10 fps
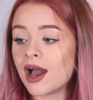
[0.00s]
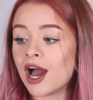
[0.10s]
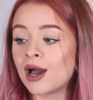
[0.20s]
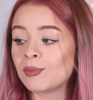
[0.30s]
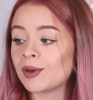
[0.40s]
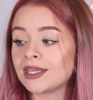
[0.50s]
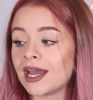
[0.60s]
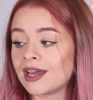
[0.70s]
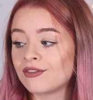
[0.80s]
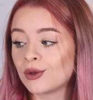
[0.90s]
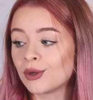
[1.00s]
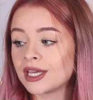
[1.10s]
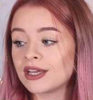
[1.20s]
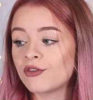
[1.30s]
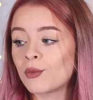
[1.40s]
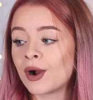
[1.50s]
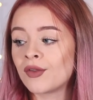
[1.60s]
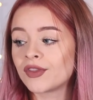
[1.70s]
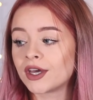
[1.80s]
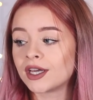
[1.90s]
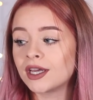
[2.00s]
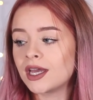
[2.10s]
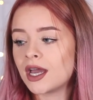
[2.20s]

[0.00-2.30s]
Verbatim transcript: Um, but yeah, if you're looking for one that